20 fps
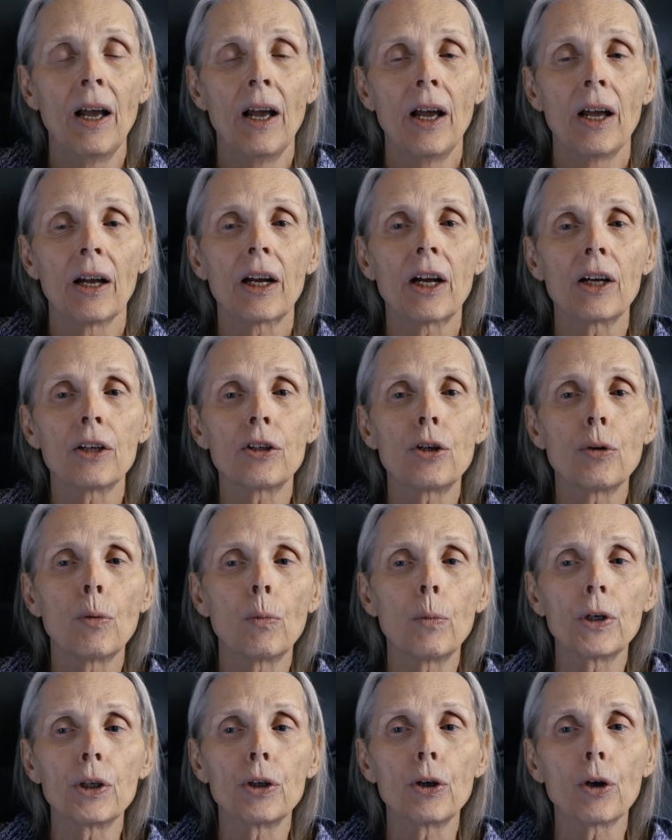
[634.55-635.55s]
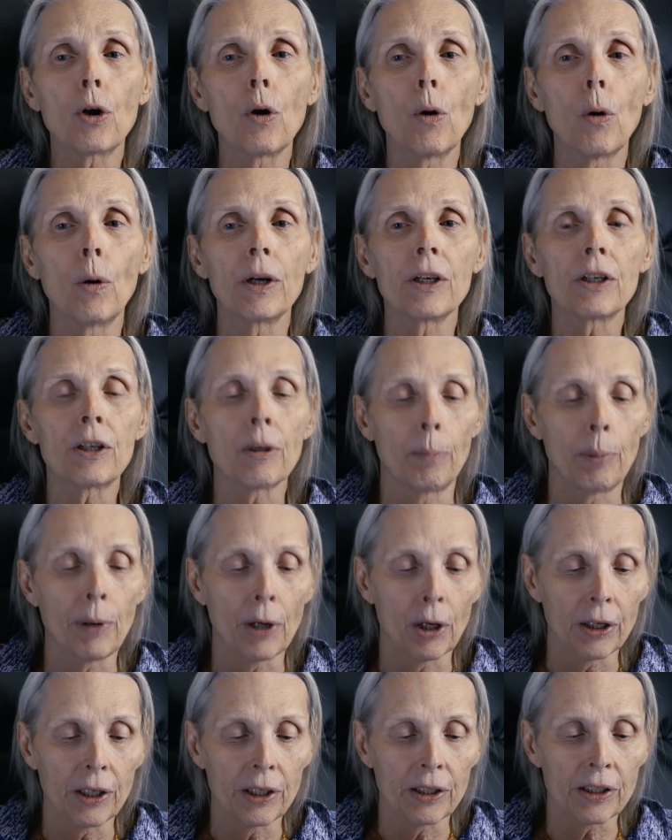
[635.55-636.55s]
because when you go into
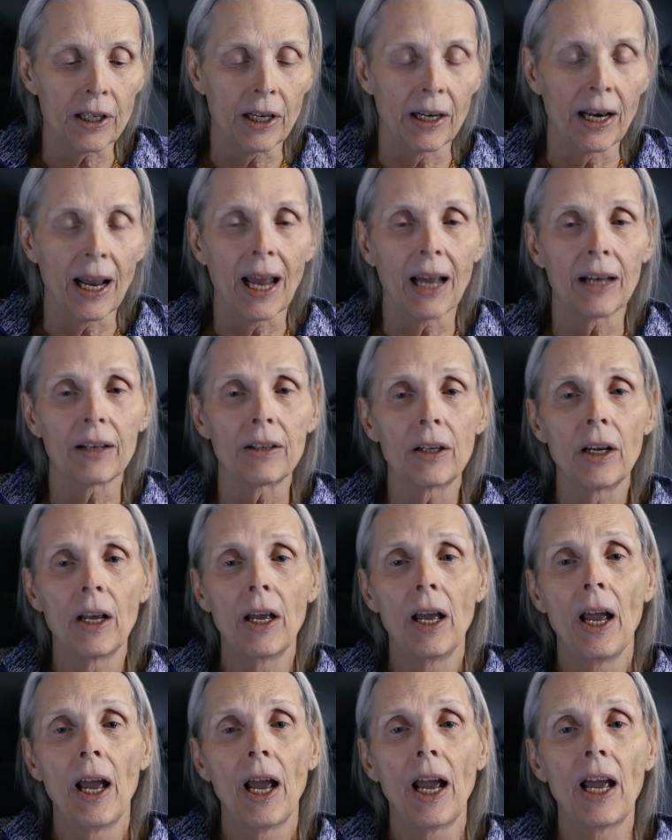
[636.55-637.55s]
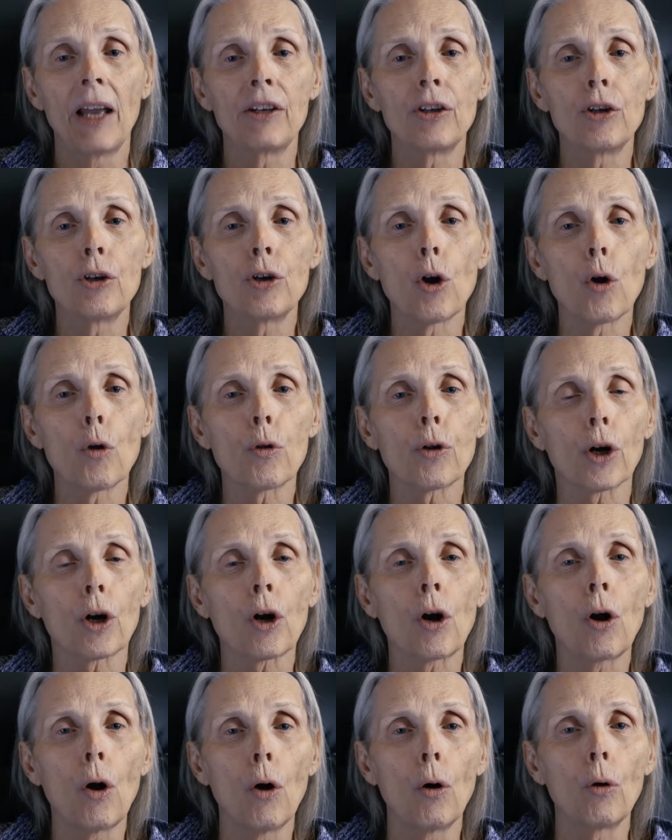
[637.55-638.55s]
buildings and that, and you know their
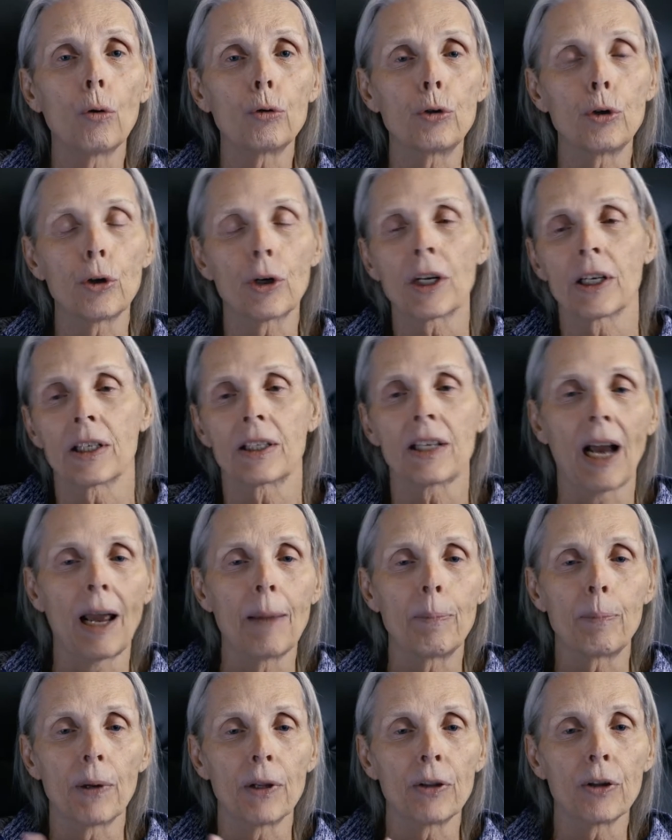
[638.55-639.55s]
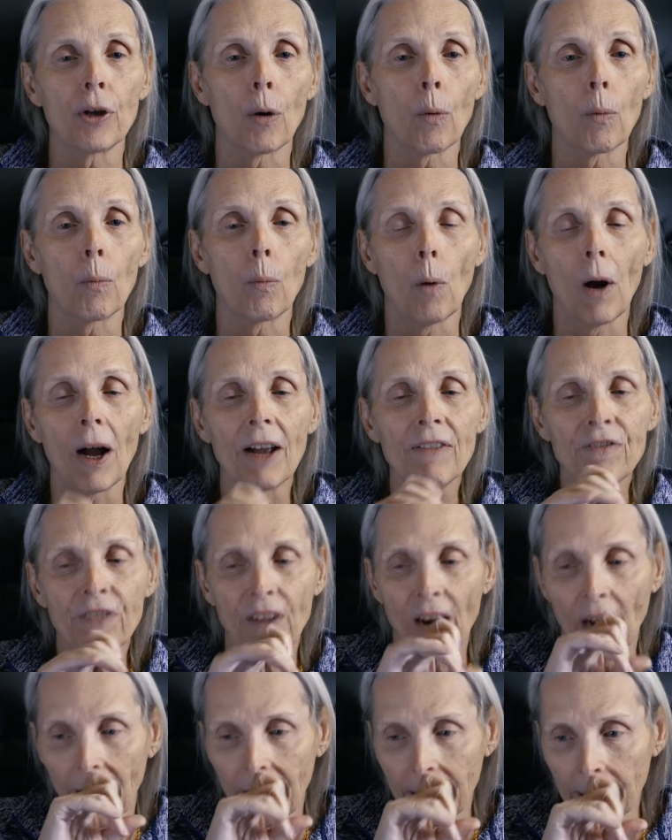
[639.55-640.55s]
code, you can type in their
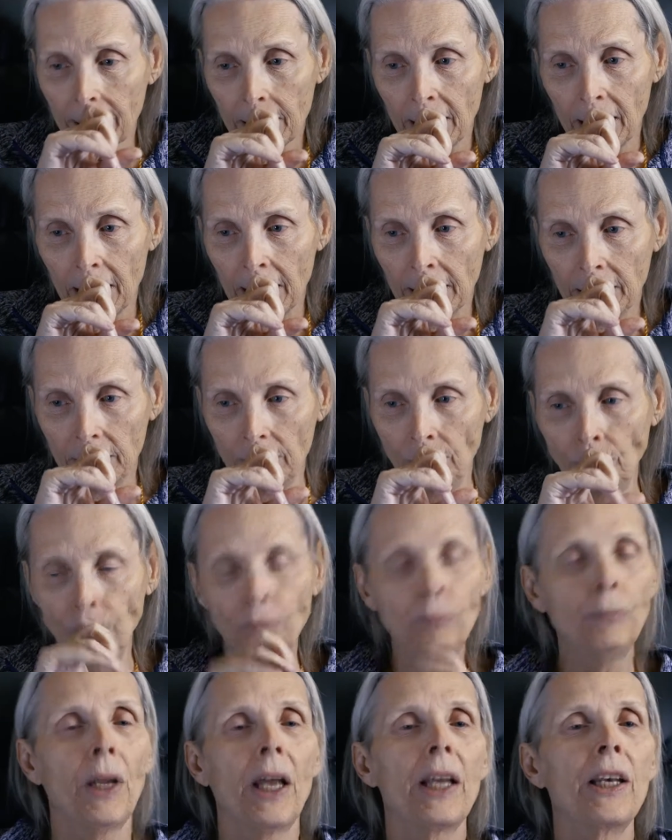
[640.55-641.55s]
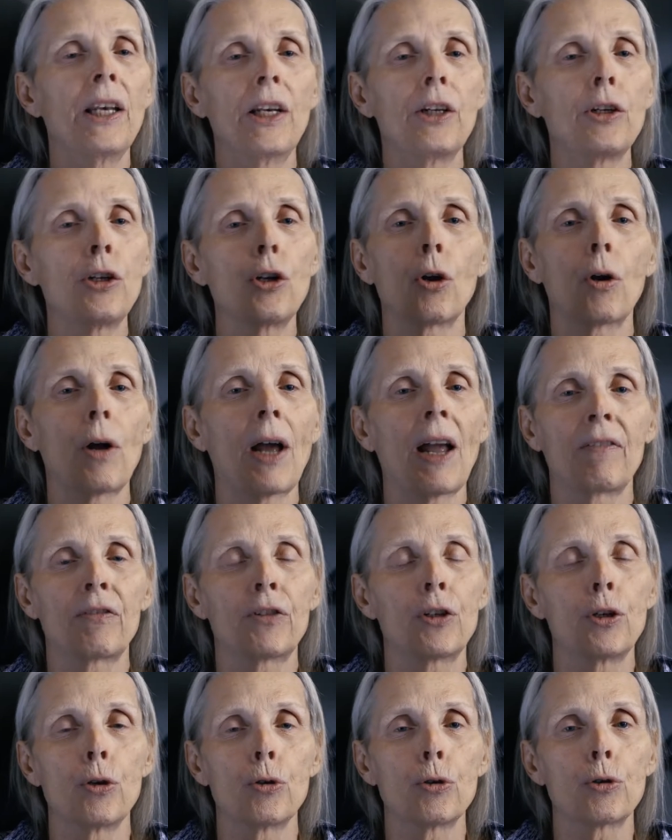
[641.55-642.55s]
Wi-Fi, and then you don't have
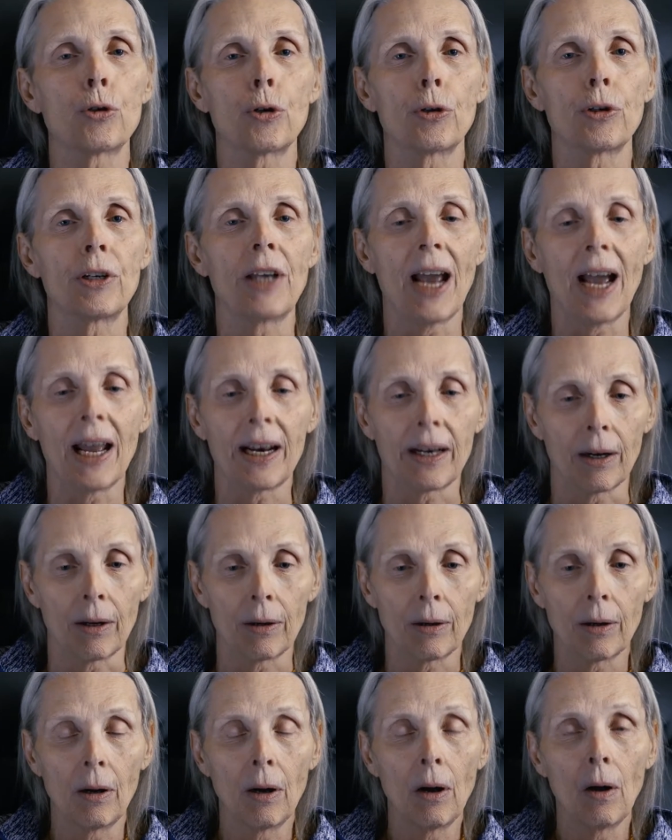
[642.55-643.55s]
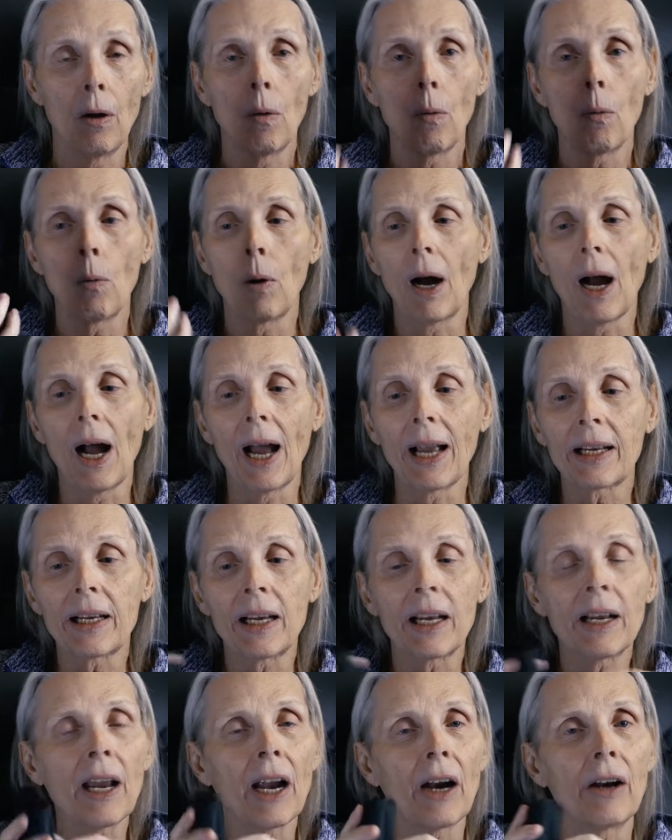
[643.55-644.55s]
to use your data. Well, I
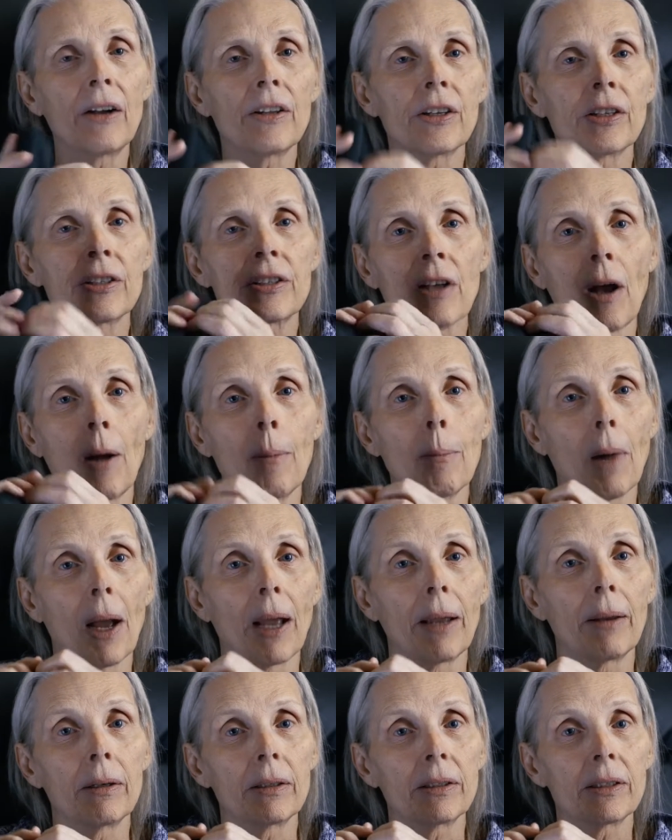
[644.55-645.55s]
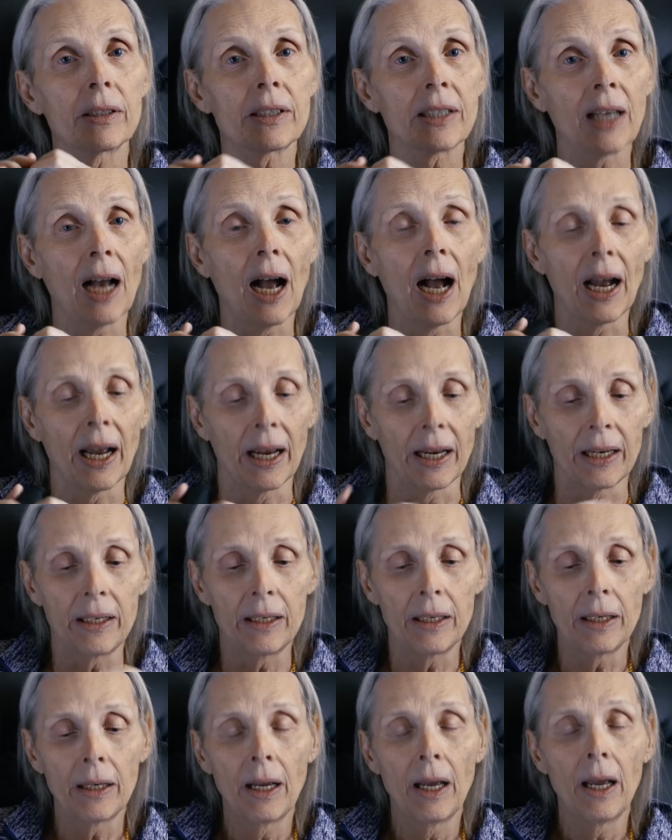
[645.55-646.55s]
can carry this on my side,
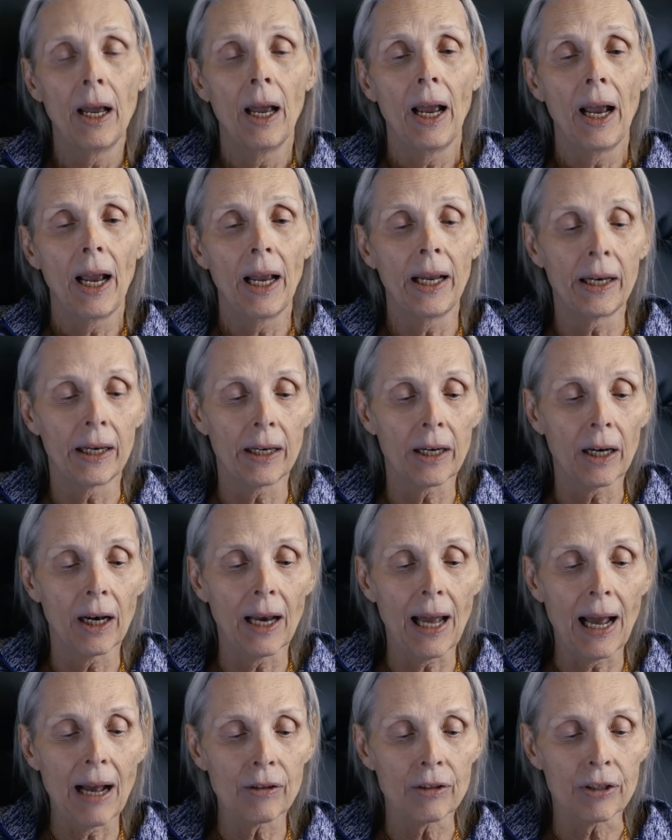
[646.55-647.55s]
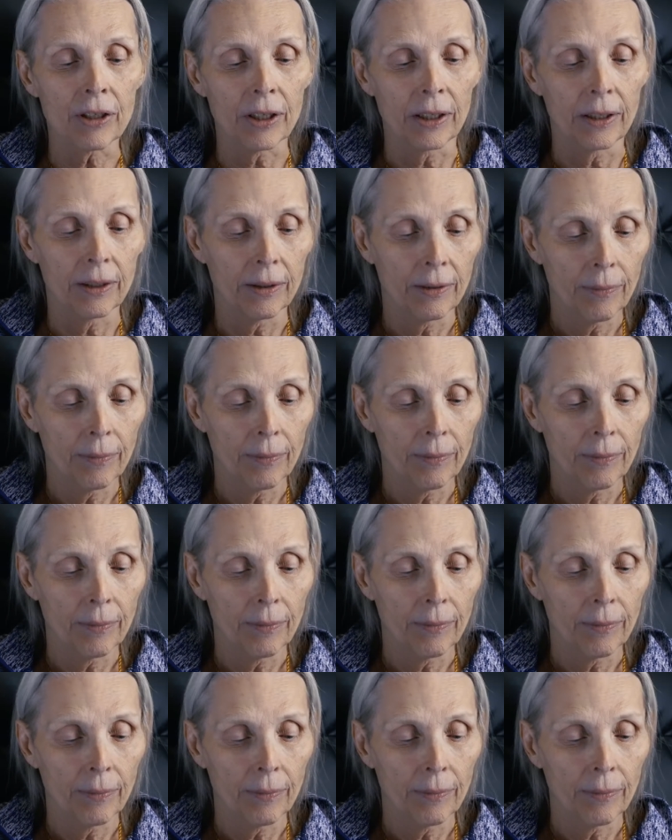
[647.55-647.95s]
and it allows it.